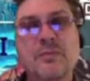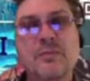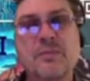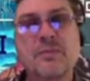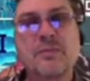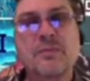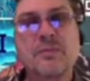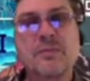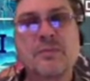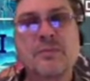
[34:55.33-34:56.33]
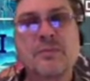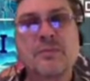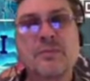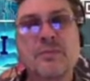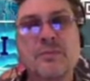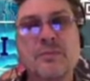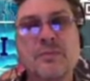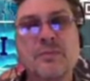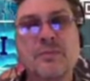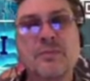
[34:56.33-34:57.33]

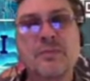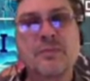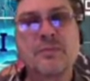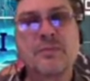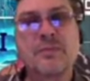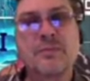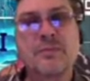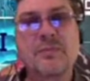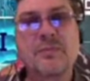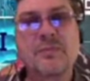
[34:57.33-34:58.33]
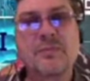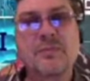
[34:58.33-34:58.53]
No words are spoken by the person on screen.